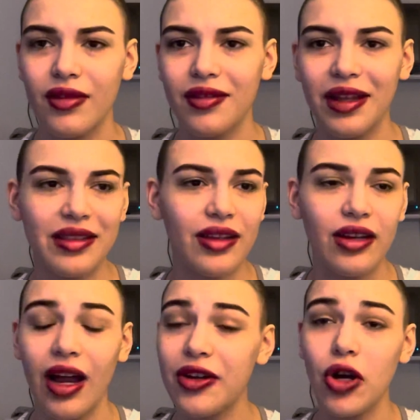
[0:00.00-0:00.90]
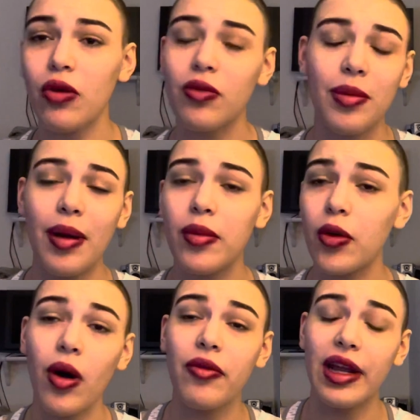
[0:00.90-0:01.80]
like I don't remember
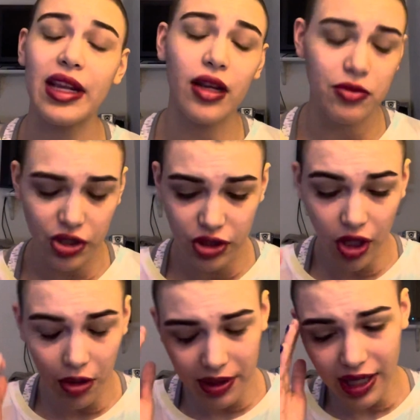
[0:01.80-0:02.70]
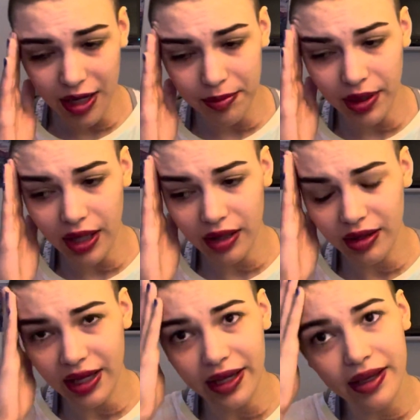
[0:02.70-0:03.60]
what rant I was just going on, but
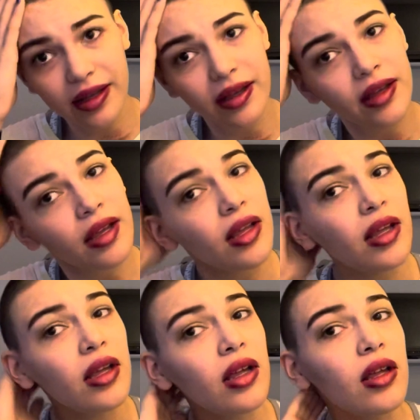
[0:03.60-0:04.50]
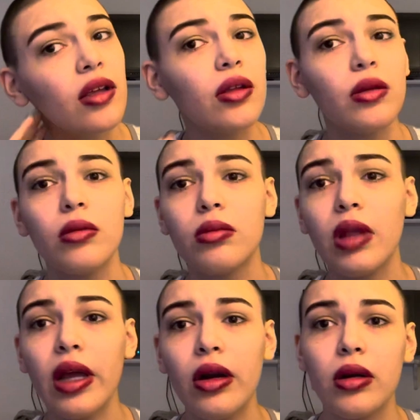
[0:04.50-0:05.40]
like
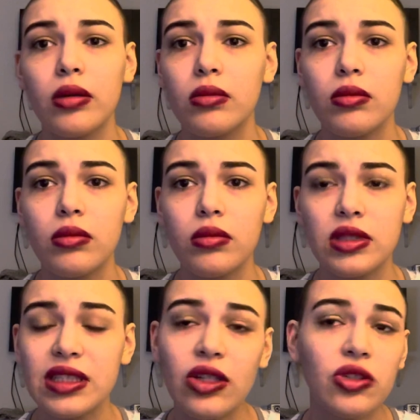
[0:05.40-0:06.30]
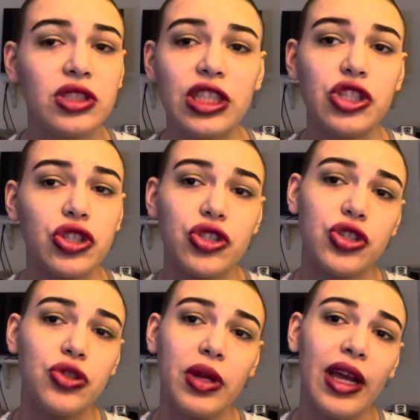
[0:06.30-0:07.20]
they're still seizures.
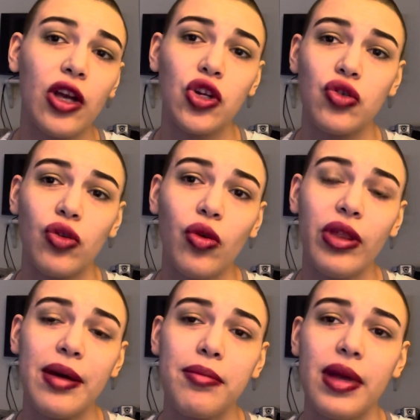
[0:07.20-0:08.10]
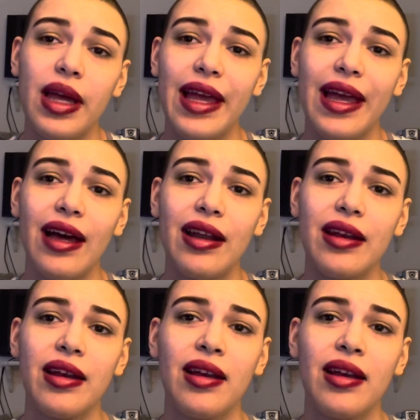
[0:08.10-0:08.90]
You can't control them, and